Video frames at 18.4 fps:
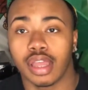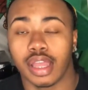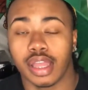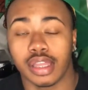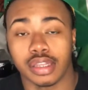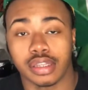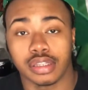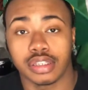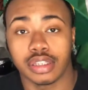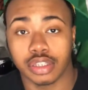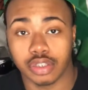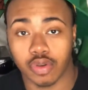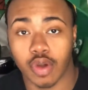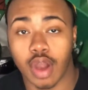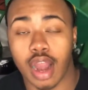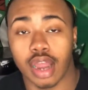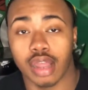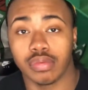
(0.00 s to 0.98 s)
and
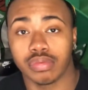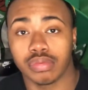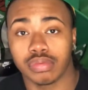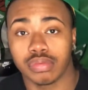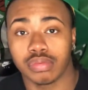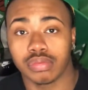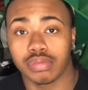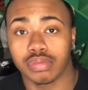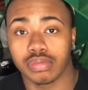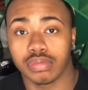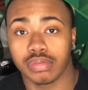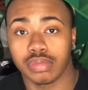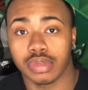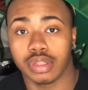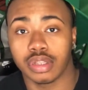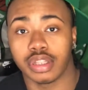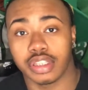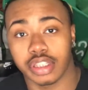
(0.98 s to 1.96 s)
subscribe.
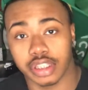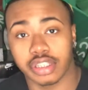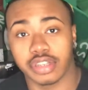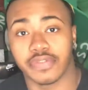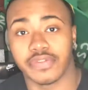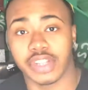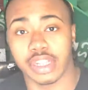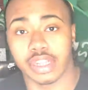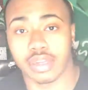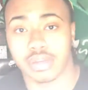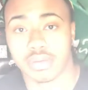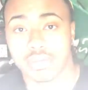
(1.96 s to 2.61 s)
Let's get to the video.